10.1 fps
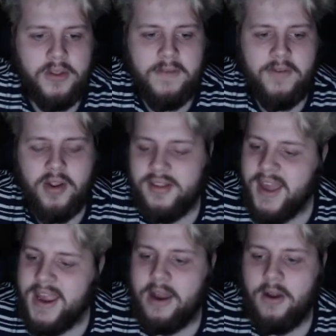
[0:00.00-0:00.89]
if you can
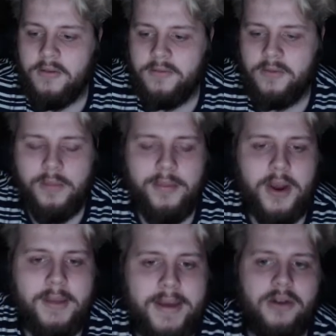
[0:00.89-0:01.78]
take it off or put
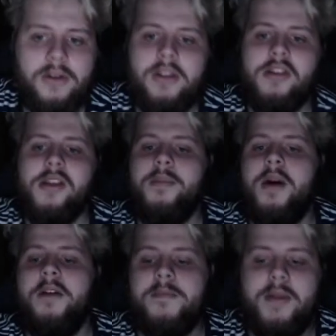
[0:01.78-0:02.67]
it back on in some
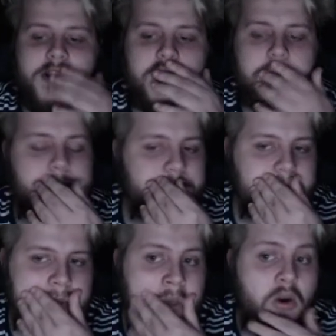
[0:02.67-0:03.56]
other position,
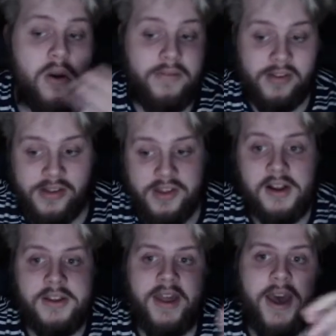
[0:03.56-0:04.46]
or if it's
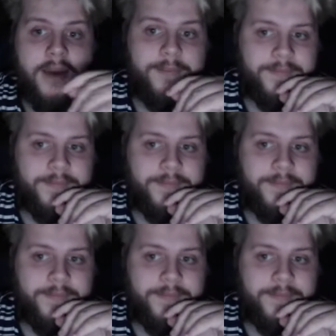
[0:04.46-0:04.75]
stuck there.